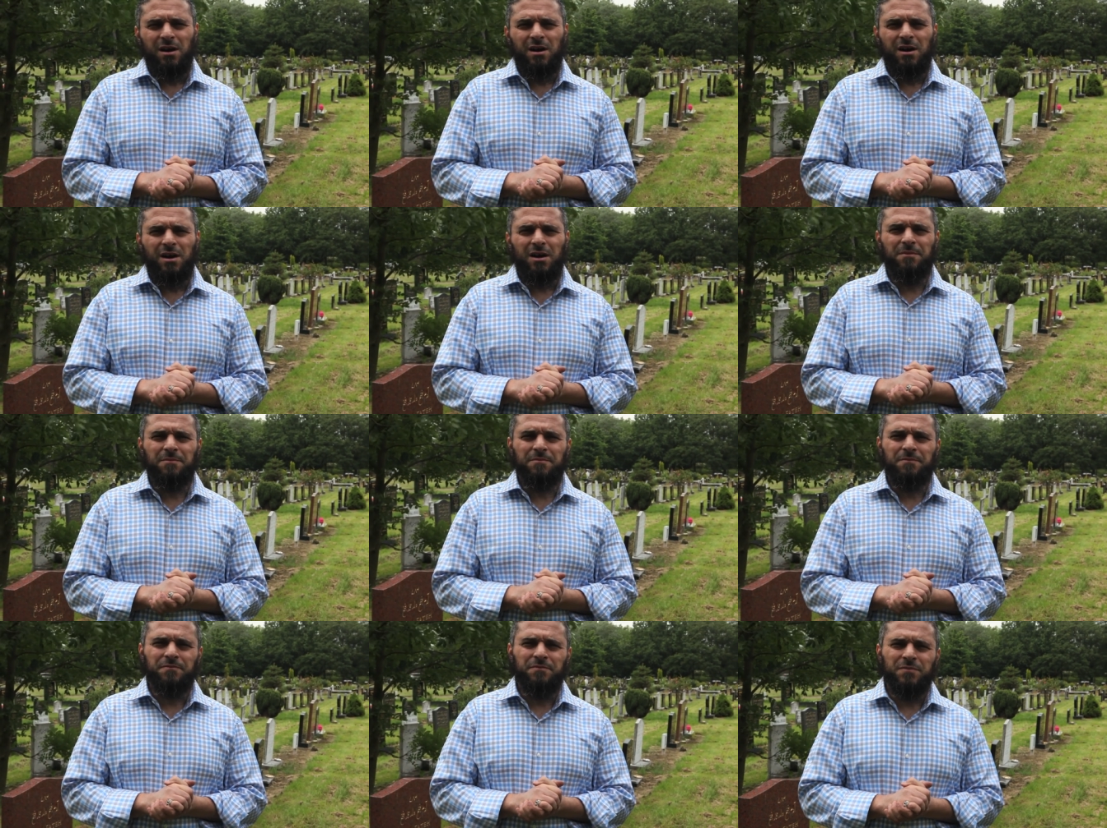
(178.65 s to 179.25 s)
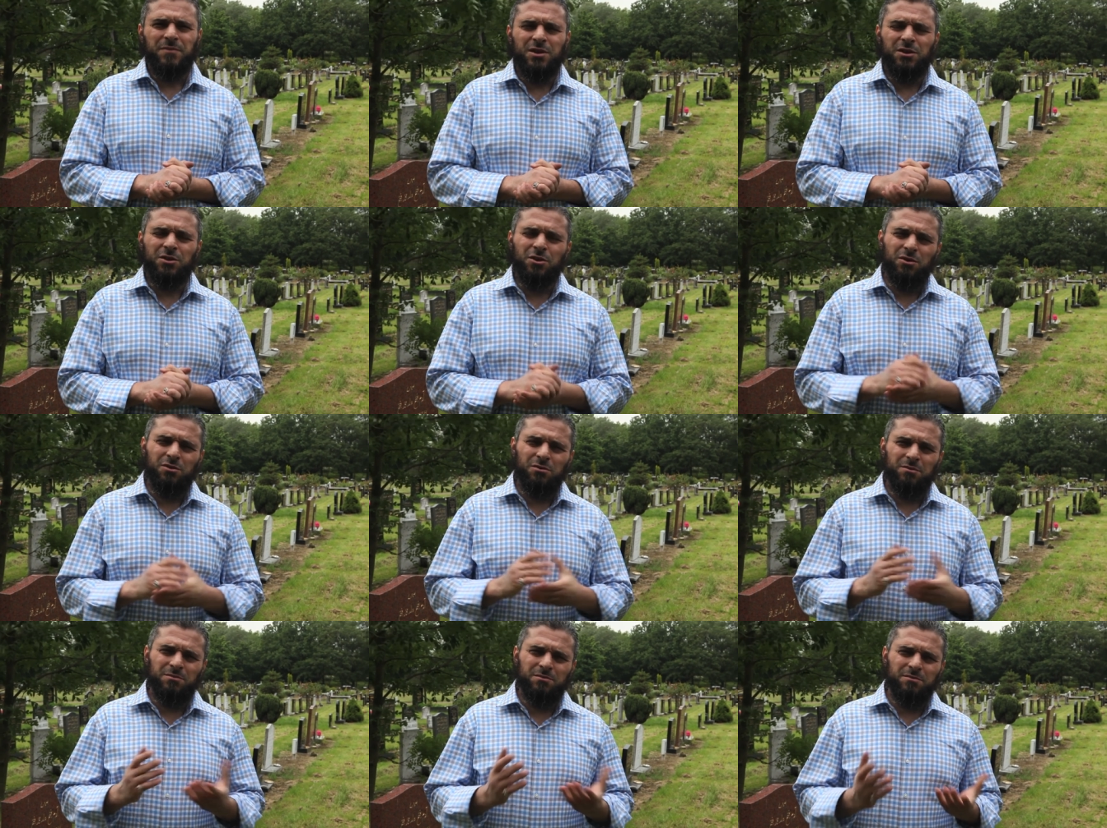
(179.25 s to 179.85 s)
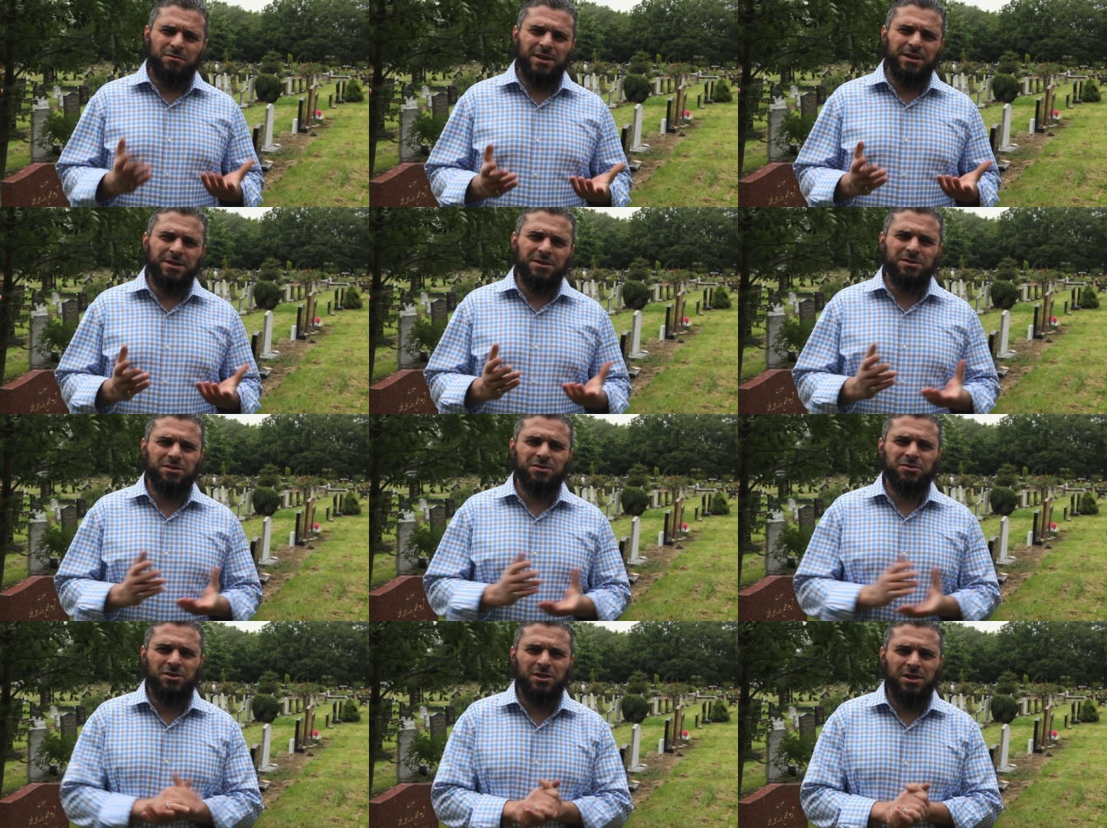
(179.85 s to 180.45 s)
um, you know,
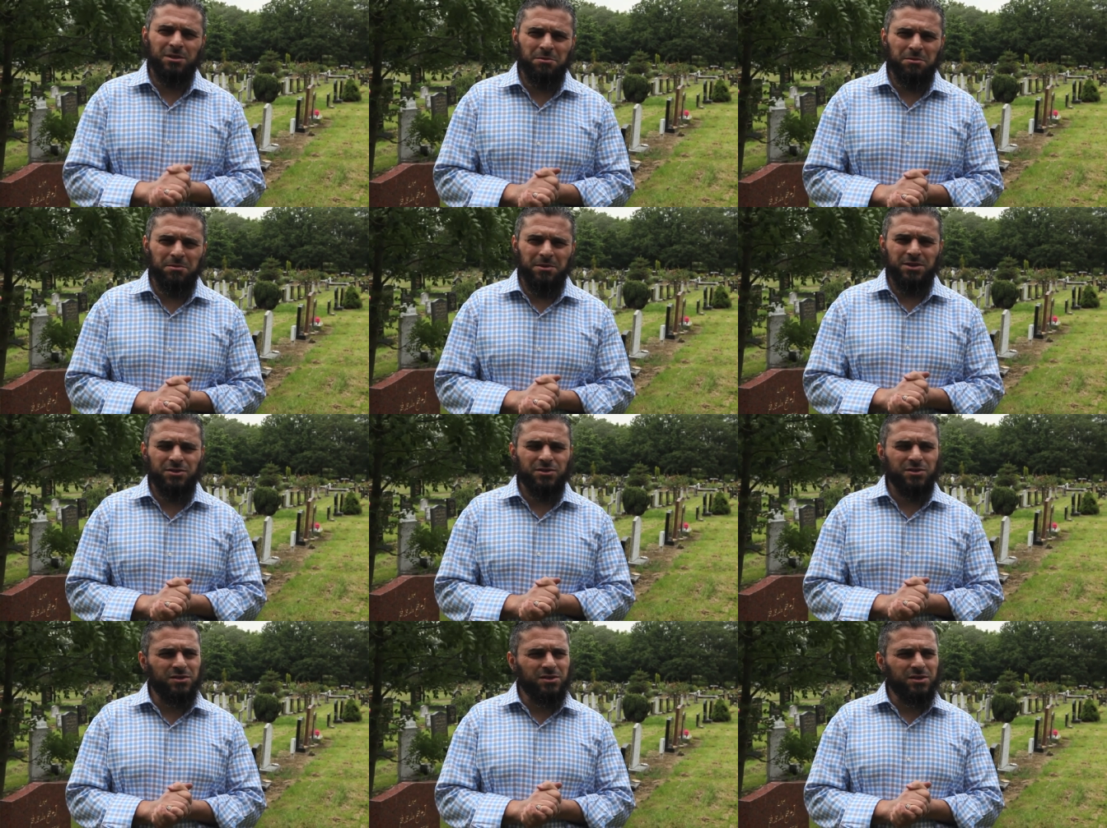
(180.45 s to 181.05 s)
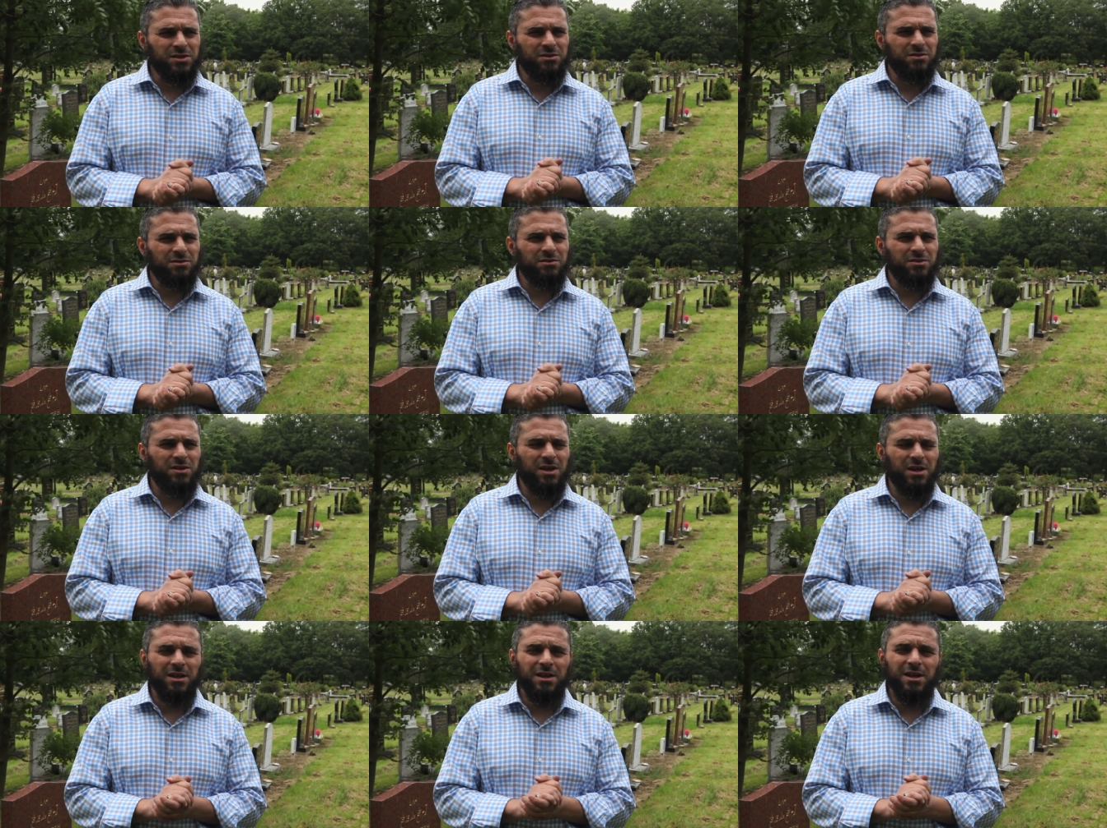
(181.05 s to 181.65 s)
ladies and gentlemen, brothers and sisters,